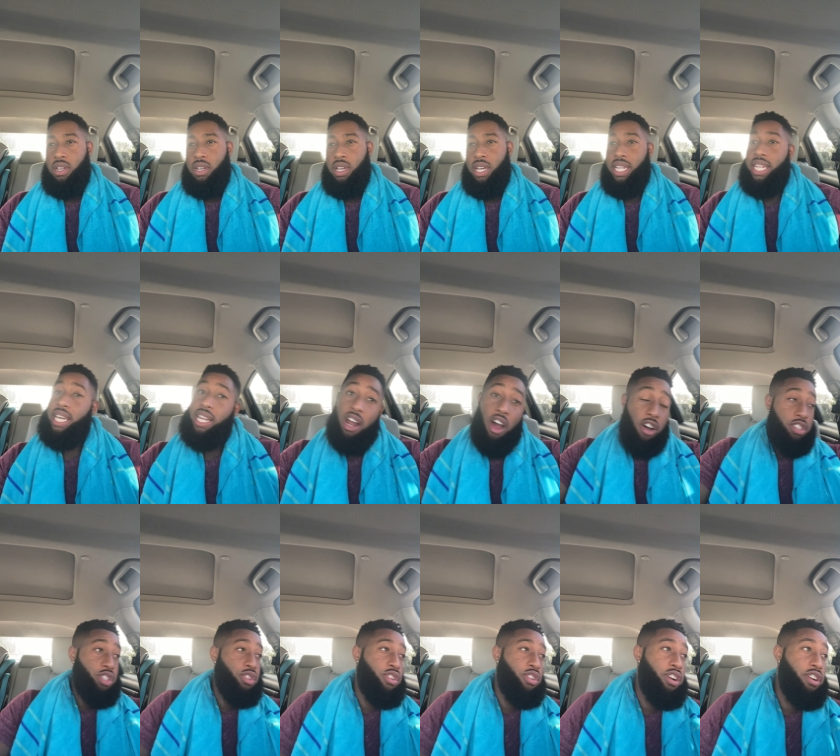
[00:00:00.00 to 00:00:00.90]
And then I
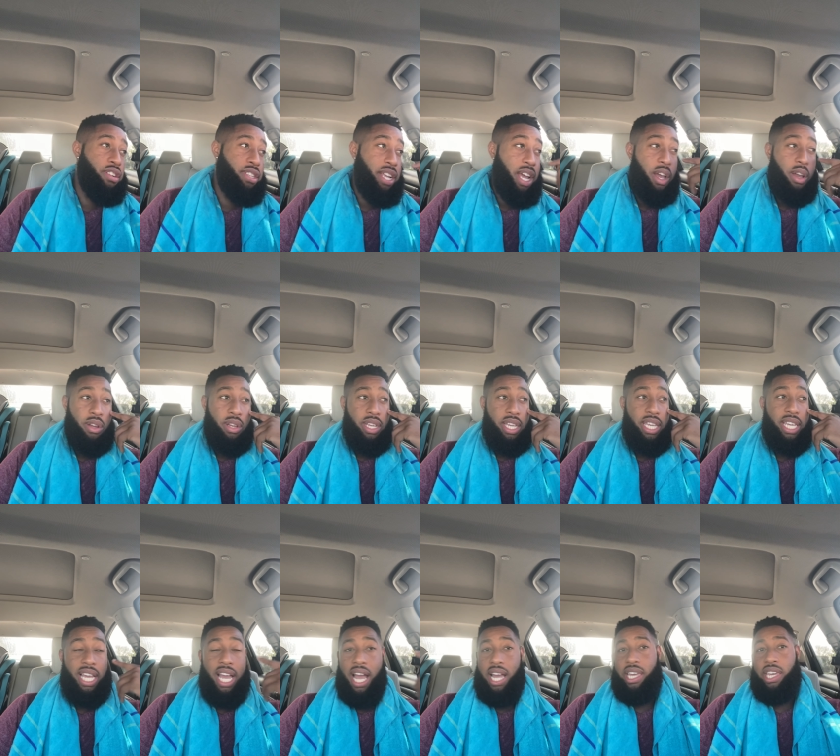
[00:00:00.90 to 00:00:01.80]
also heard that he
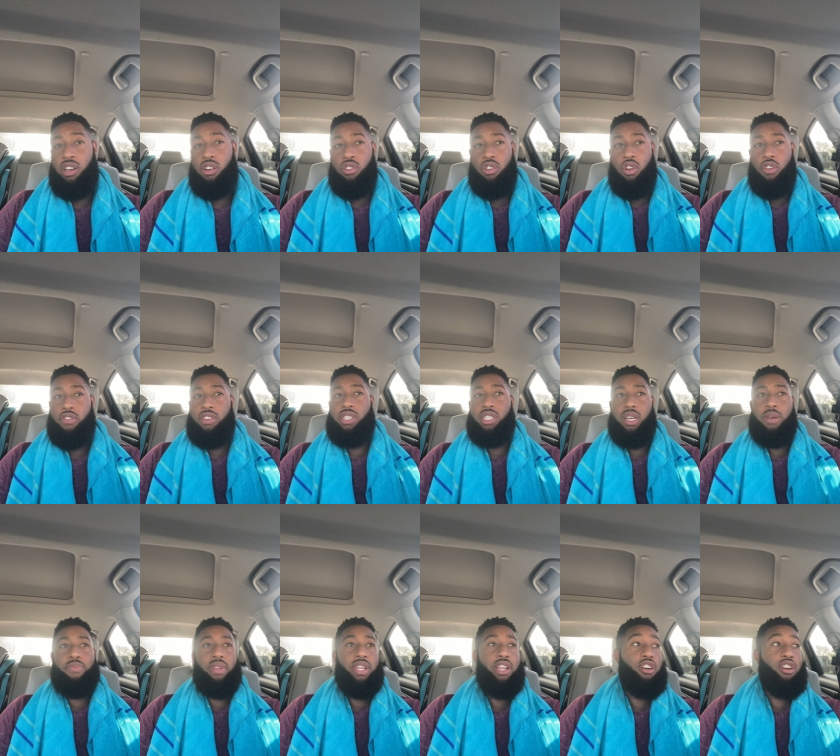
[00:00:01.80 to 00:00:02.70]
got killed over
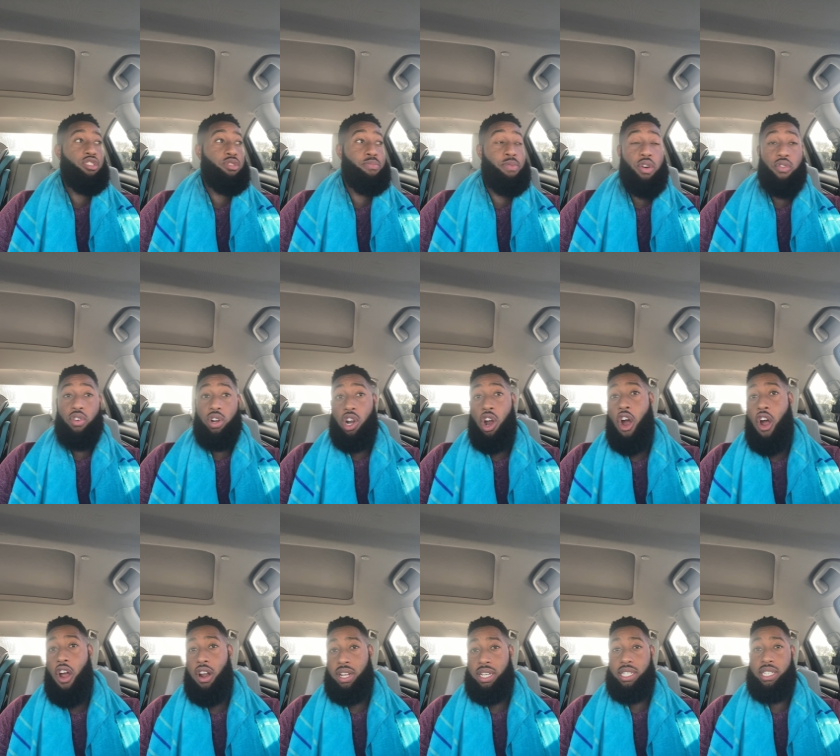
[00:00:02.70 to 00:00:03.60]
something else. But
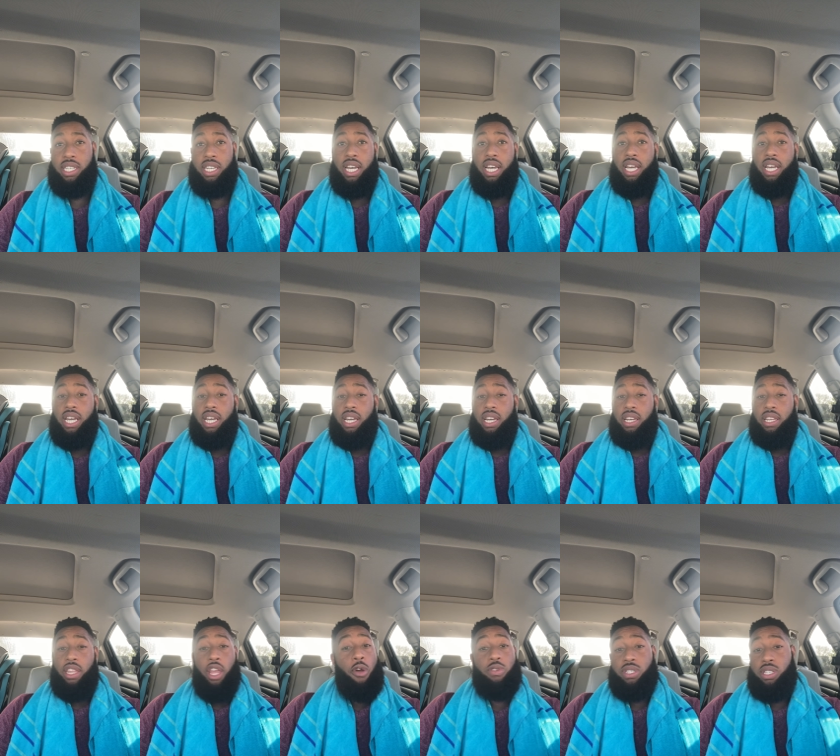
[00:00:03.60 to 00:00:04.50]
regardless,
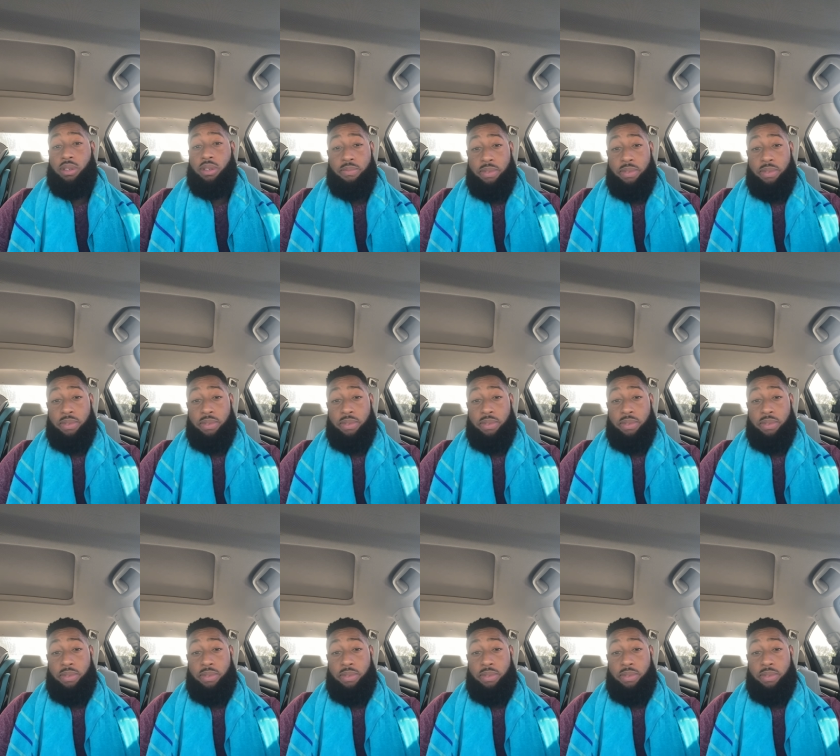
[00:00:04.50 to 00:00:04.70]
there was some